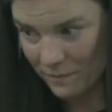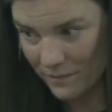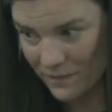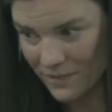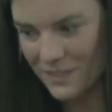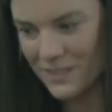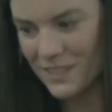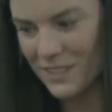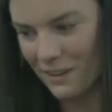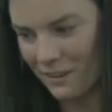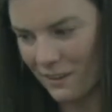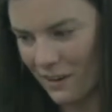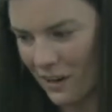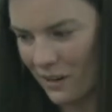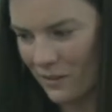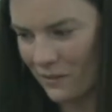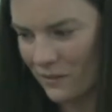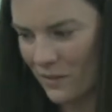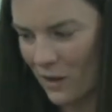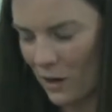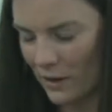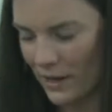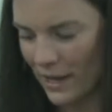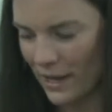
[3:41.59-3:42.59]
Zero.
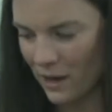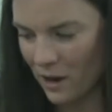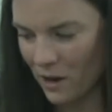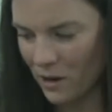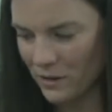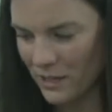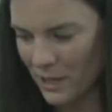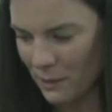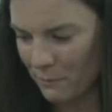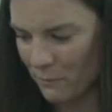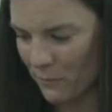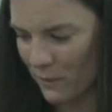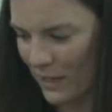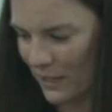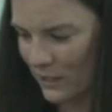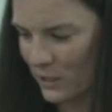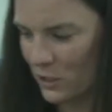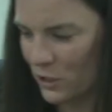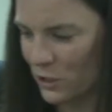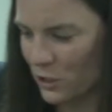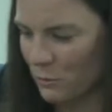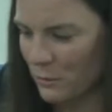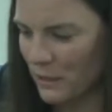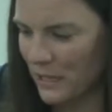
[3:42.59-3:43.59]
Okay, oh yeah, we got to
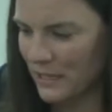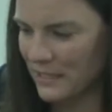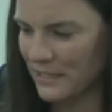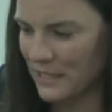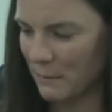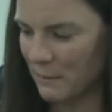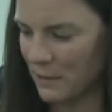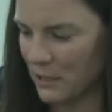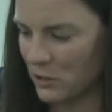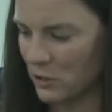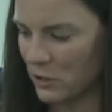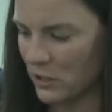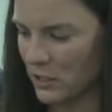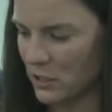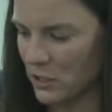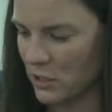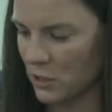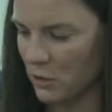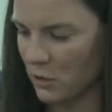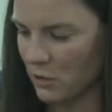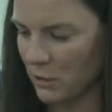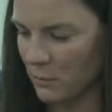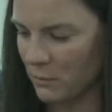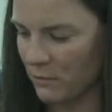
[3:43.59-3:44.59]
two minutes. That means you get to
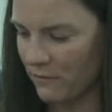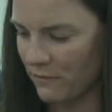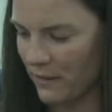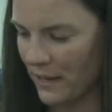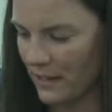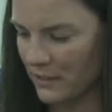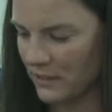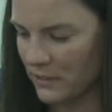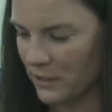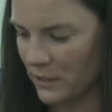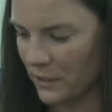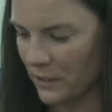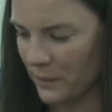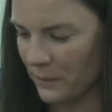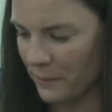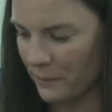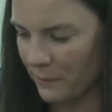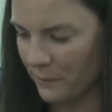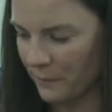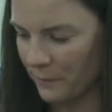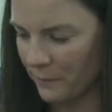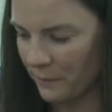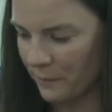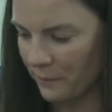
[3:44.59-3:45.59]
go a little bit faster.
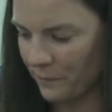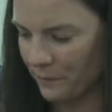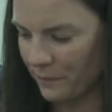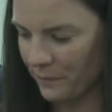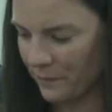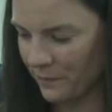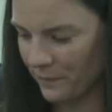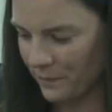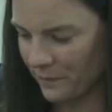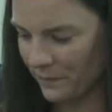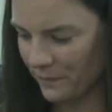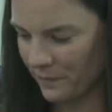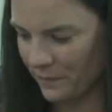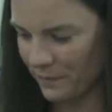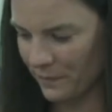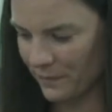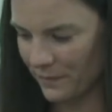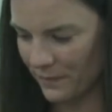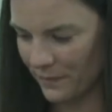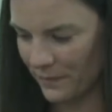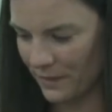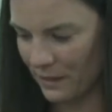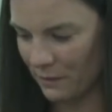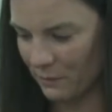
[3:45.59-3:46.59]

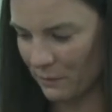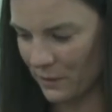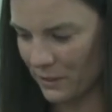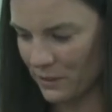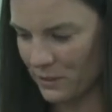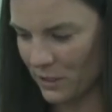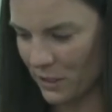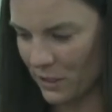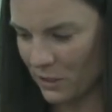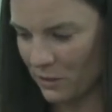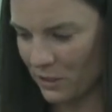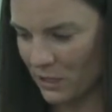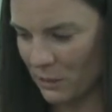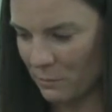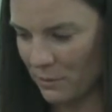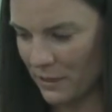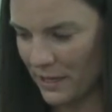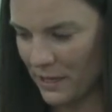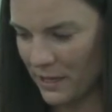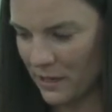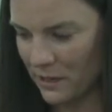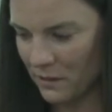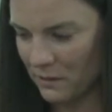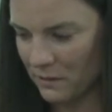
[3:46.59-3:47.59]
And we're gonna start going up a
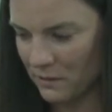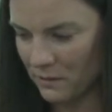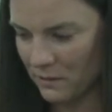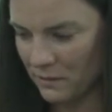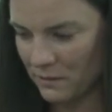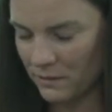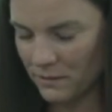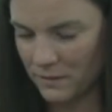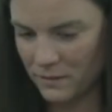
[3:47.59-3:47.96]
hill.